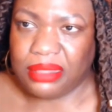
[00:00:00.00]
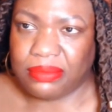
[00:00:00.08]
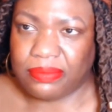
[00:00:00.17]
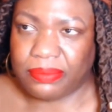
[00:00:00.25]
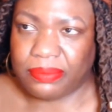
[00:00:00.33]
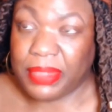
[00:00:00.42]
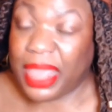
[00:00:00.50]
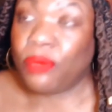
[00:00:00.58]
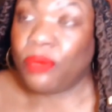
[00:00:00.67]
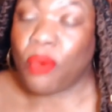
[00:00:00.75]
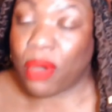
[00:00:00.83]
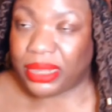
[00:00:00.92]
they
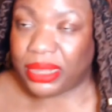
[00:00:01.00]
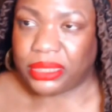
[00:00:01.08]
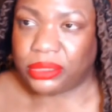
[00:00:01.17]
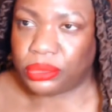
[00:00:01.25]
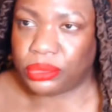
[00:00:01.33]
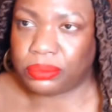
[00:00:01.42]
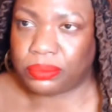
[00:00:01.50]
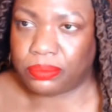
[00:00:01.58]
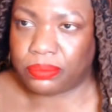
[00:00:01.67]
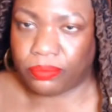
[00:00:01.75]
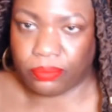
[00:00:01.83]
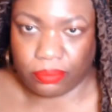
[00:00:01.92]
wanted
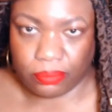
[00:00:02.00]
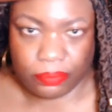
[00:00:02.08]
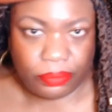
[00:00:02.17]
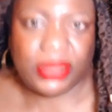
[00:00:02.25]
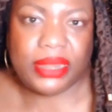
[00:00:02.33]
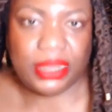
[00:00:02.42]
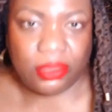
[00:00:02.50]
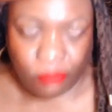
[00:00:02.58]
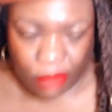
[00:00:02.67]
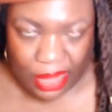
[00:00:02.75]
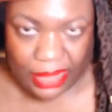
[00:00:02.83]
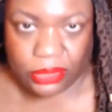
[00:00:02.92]
Brittney
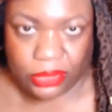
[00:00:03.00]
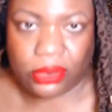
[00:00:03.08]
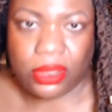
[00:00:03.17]
Griner